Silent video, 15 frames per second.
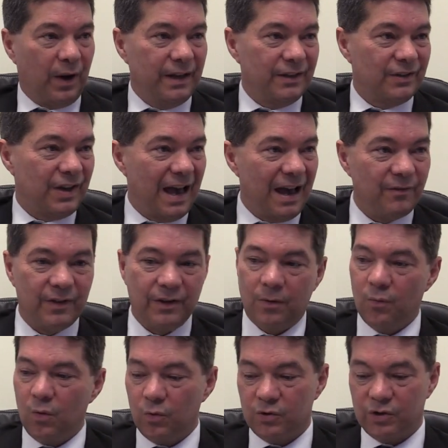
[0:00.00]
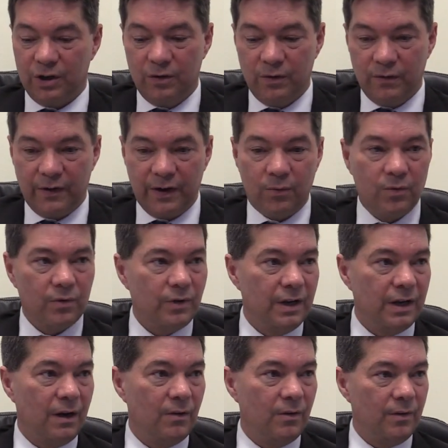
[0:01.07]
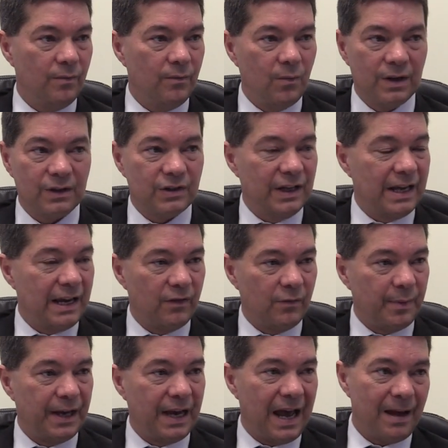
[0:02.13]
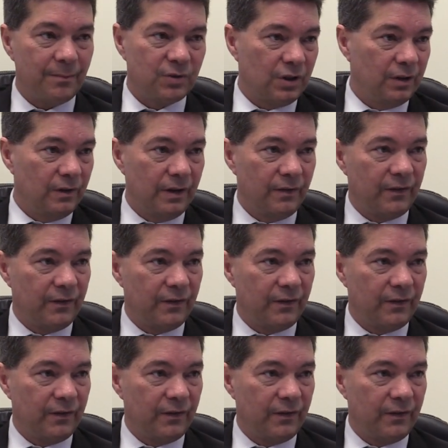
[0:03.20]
please? Yeah. Havant and Waterlooville, once again have been absolutely